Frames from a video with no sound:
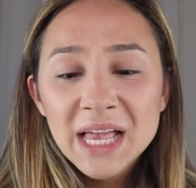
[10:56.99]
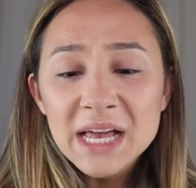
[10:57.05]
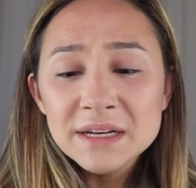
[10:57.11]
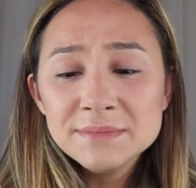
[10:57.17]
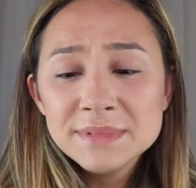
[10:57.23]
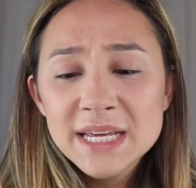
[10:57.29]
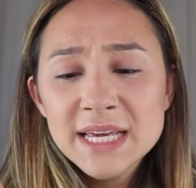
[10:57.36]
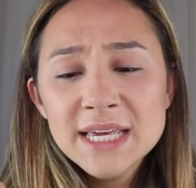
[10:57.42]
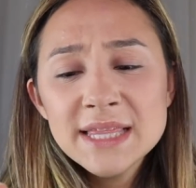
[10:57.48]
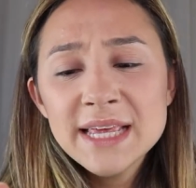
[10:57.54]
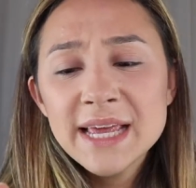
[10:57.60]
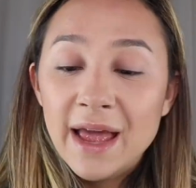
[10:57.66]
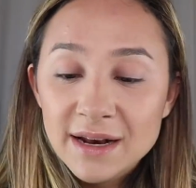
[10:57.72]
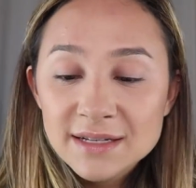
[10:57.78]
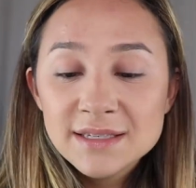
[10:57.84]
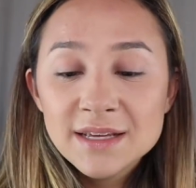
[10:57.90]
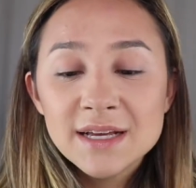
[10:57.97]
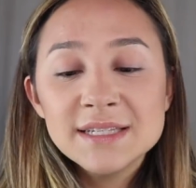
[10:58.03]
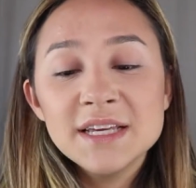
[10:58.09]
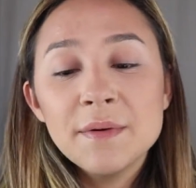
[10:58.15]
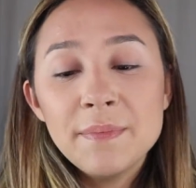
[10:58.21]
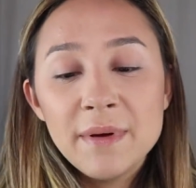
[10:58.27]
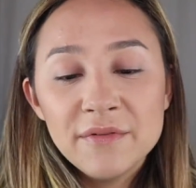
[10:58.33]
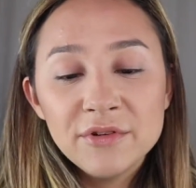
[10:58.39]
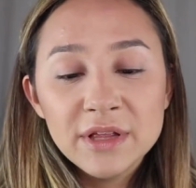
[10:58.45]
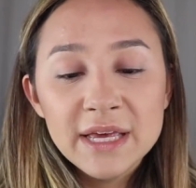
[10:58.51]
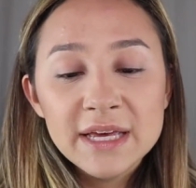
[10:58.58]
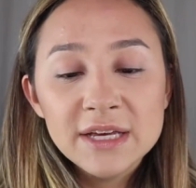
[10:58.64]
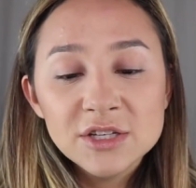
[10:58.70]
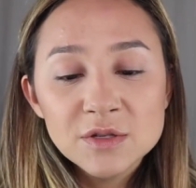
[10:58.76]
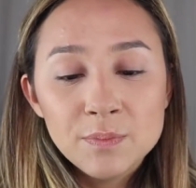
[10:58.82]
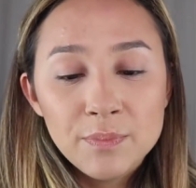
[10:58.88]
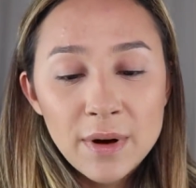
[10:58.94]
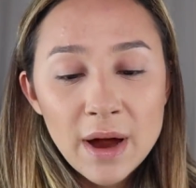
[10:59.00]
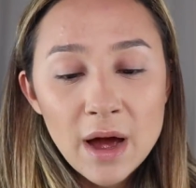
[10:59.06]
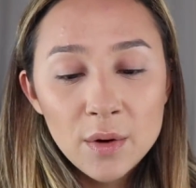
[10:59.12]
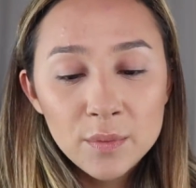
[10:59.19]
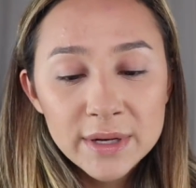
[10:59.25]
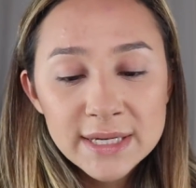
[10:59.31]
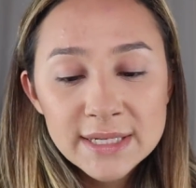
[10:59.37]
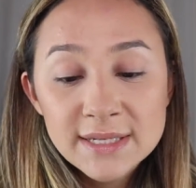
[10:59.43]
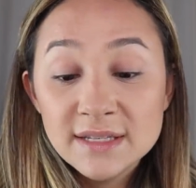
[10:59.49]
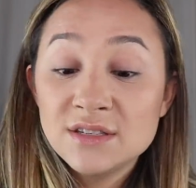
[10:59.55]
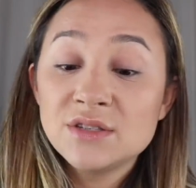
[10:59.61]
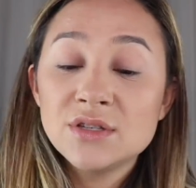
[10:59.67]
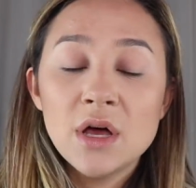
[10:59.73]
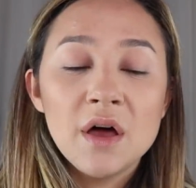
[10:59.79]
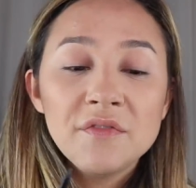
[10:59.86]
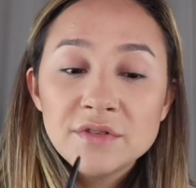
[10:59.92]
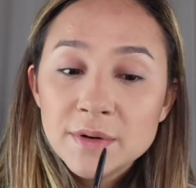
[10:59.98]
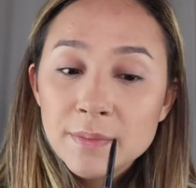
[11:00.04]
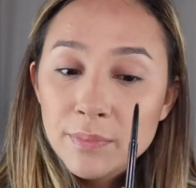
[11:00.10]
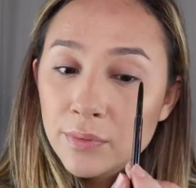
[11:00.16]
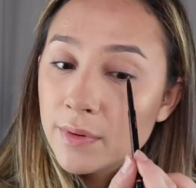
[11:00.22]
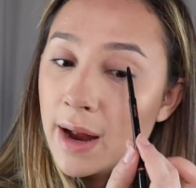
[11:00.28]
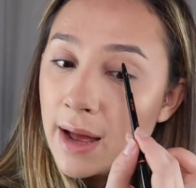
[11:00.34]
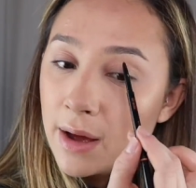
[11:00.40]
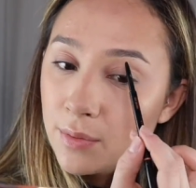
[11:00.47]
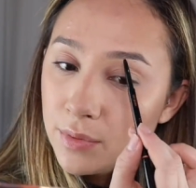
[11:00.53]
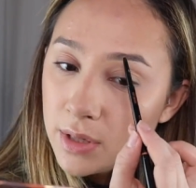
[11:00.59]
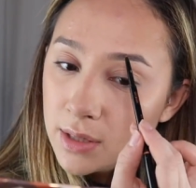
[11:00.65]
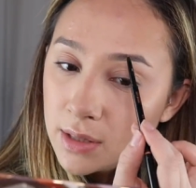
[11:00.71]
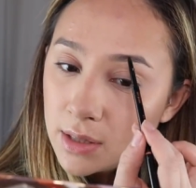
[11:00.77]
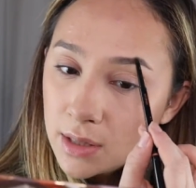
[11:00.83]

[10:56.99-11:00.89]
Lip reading: I'm taking the Anastasia Beverly Hills Brow Wiz in soft brown.